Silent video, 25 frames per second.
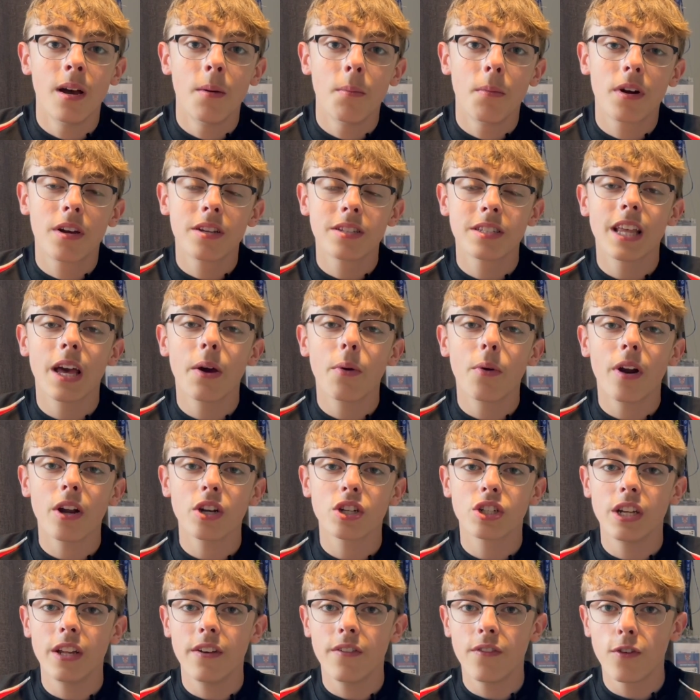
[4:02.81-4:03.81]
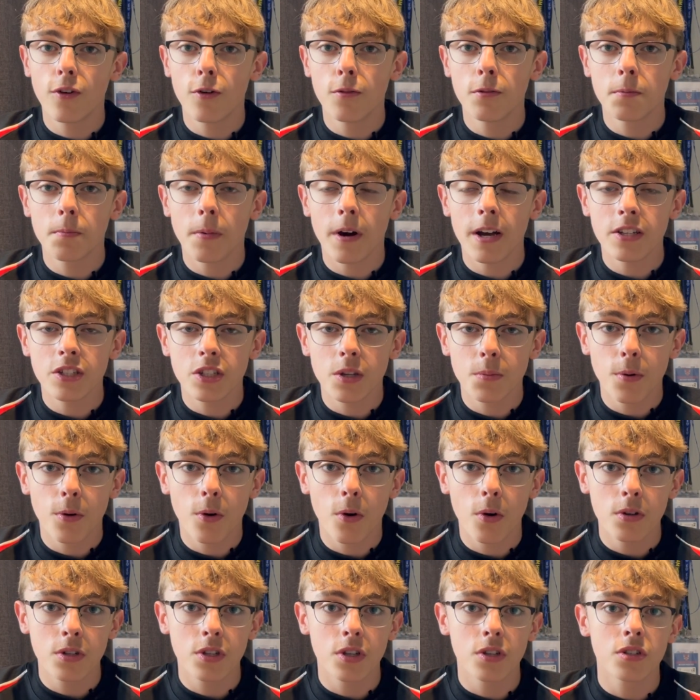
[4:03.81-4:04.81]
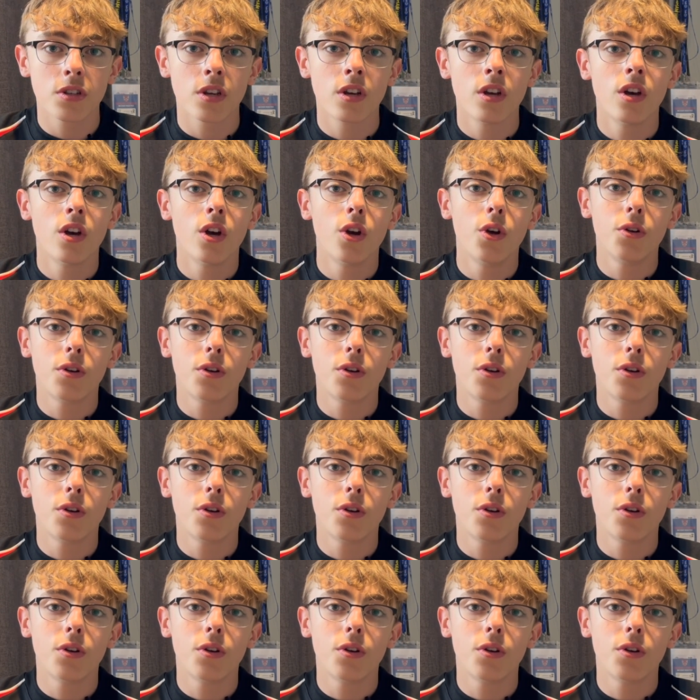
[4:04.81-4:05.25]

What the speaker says: because they were actually formed by supporters who